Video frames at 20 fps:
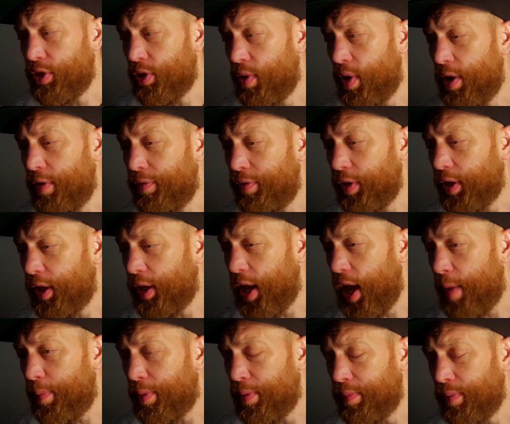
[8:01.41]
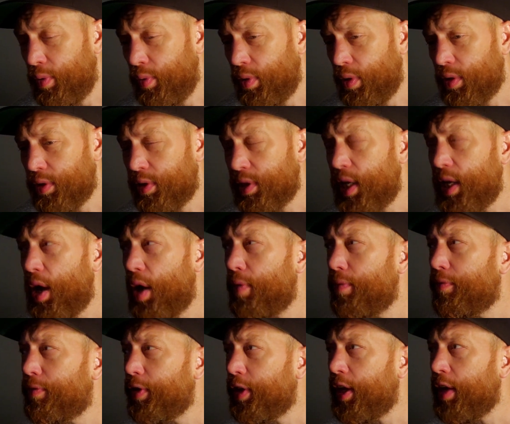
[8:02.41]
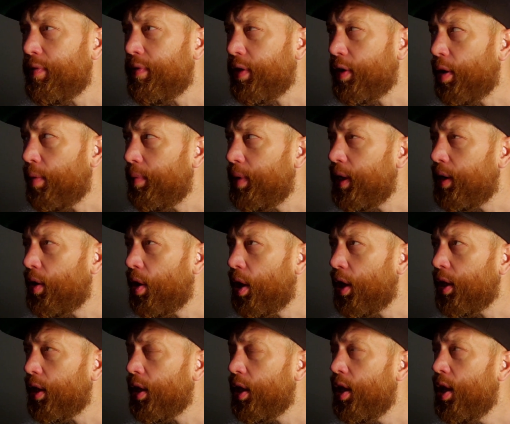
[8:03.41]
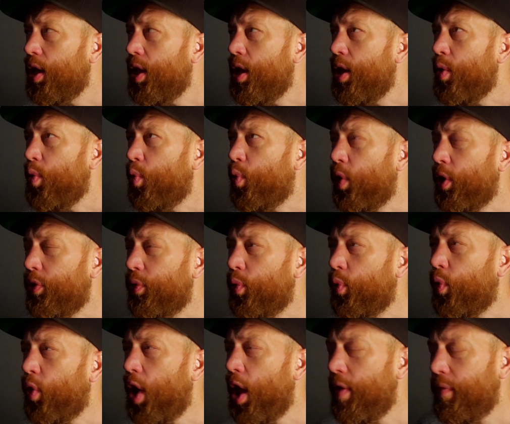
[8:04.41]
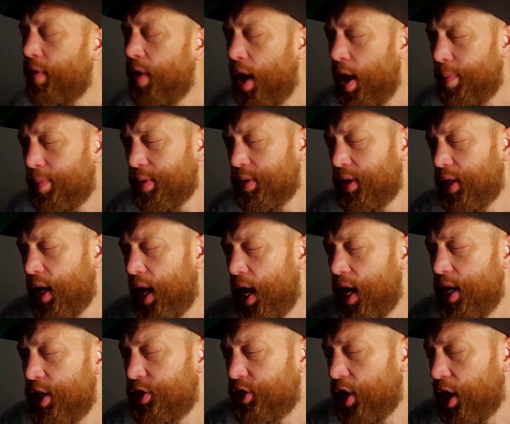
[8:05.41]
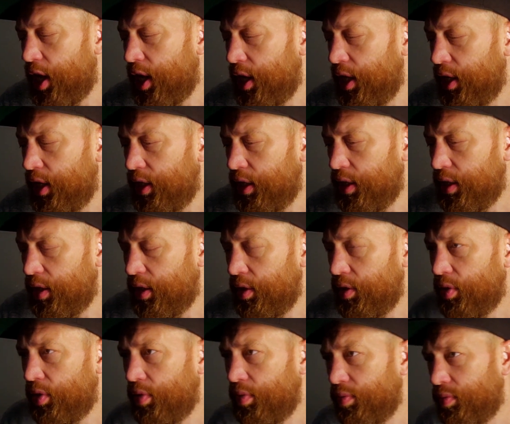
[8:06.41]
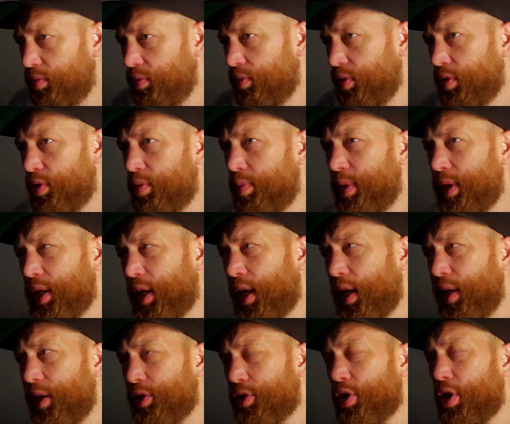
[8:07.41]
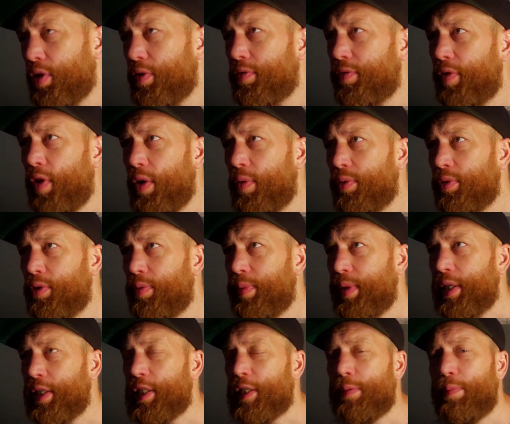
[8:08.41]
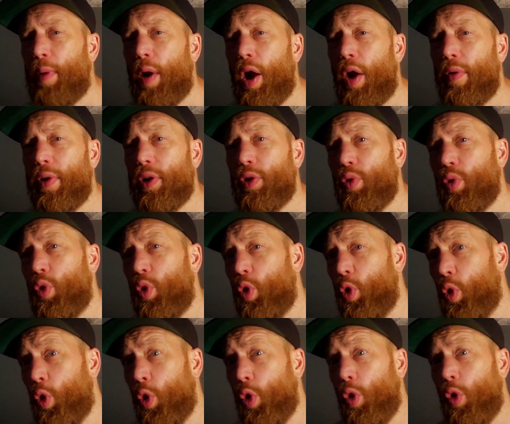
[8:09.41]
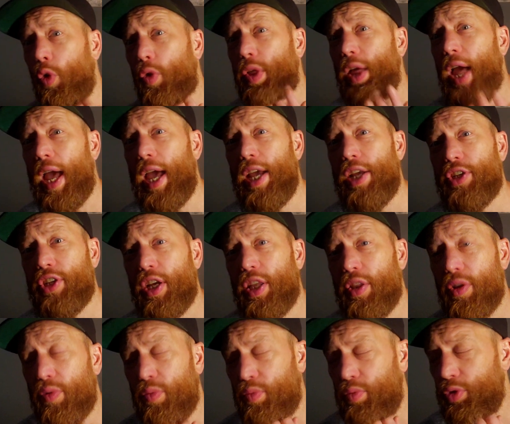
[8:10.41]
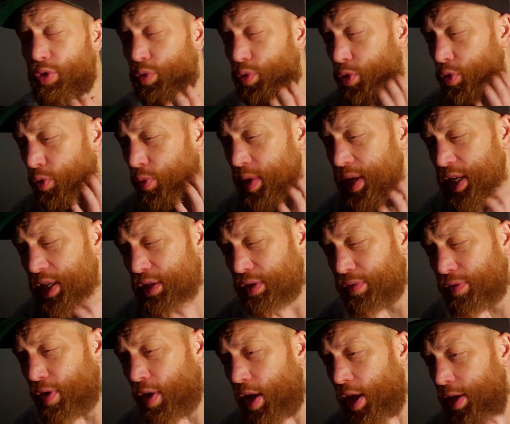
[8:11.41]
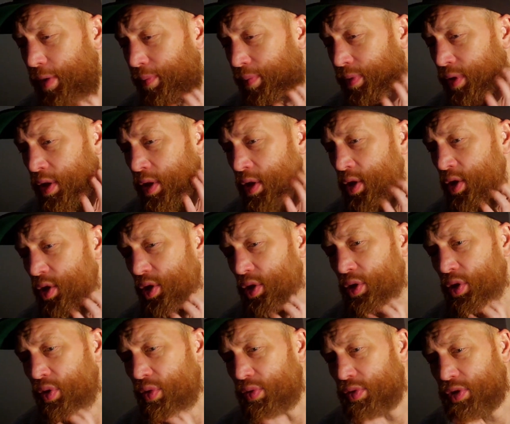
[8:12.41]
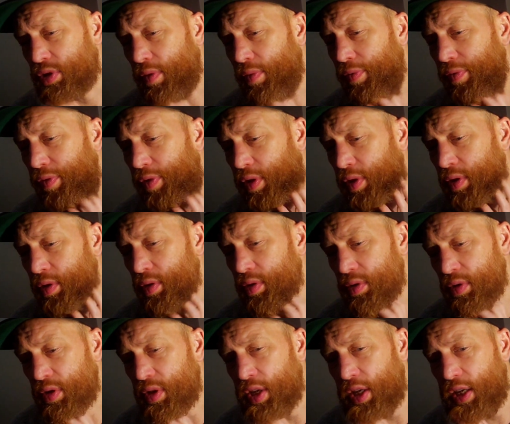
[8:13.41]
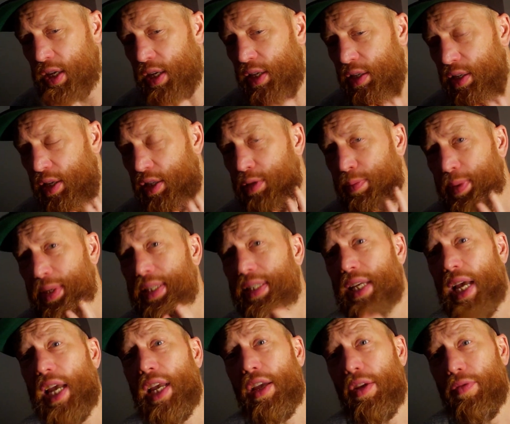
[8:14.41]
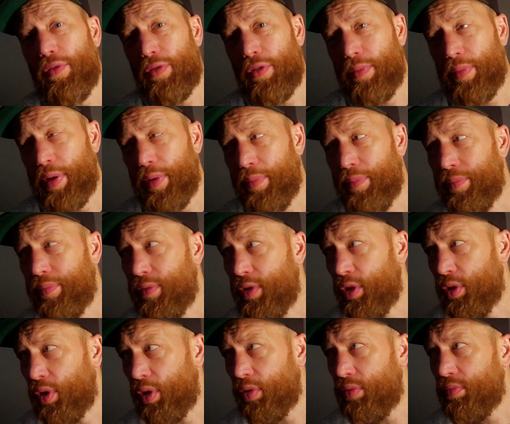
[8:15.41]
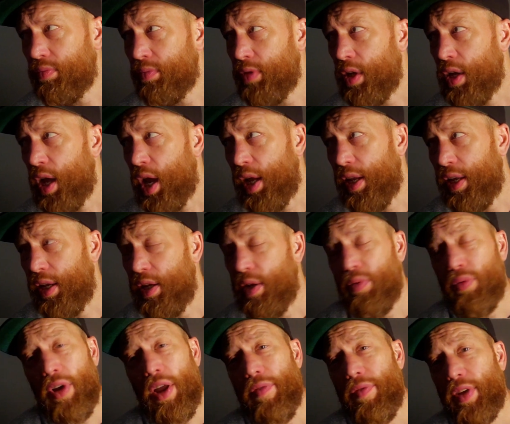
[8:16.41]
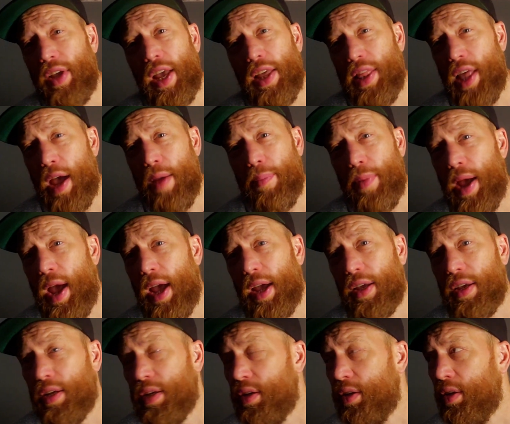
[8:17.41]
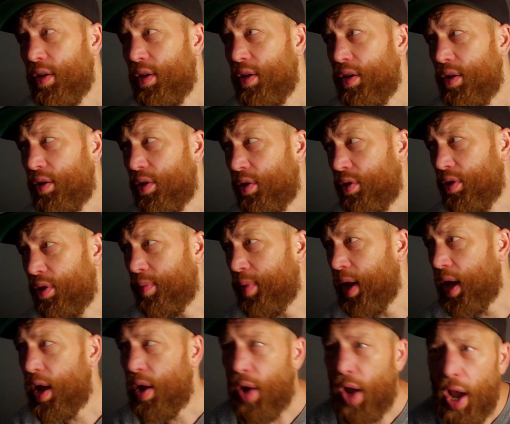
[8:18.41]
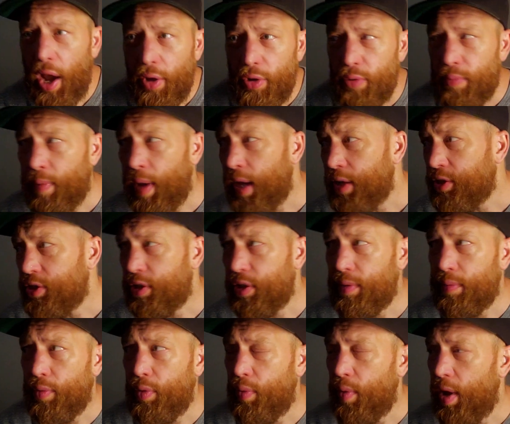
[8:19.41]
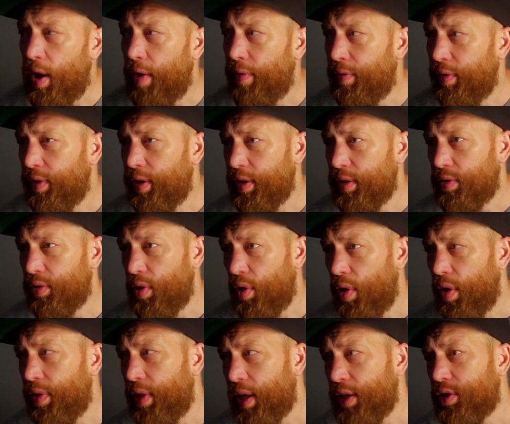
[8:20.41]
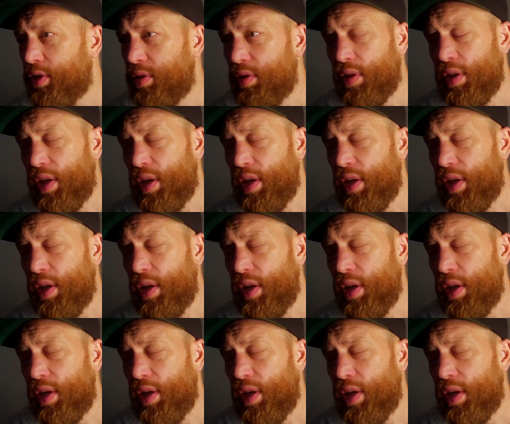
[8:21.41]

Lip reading: you know, anything can happen. But when I say unforgiving, I mean, like, whatever happened to AJ, you know, whether it be the Klitschko fight, whether it be in sparring, or the AJ, the Ruiz fight, you know, something has been taken from him, you know, and he'll never get that back. You know, no matter how you match him or whatever, that's